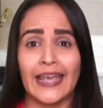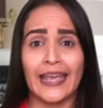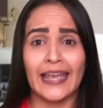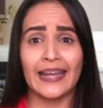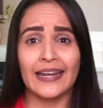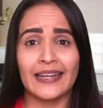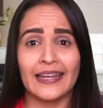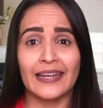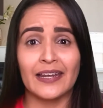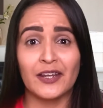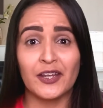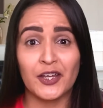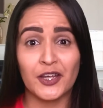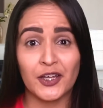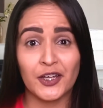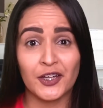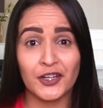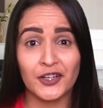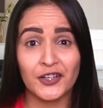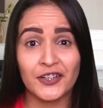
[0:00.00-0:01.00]
And in
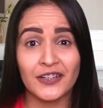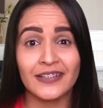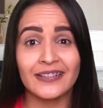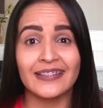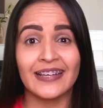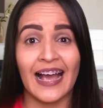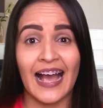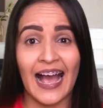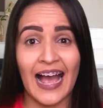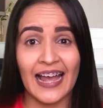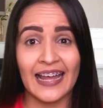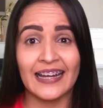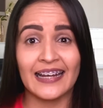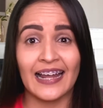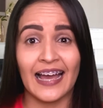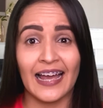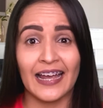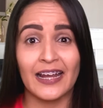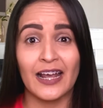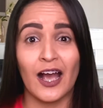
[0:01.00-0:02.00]
here, the
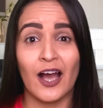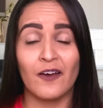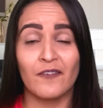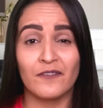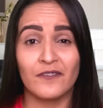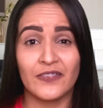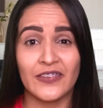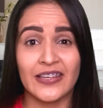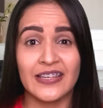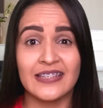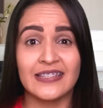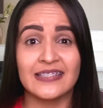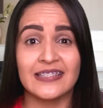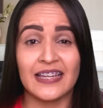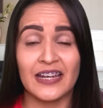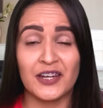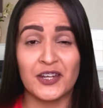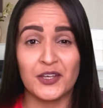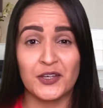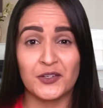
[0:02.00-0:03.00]
highlight of this
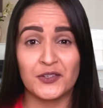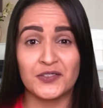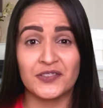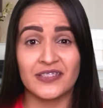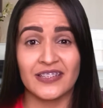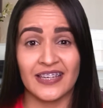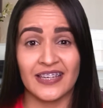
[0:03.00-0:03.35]
news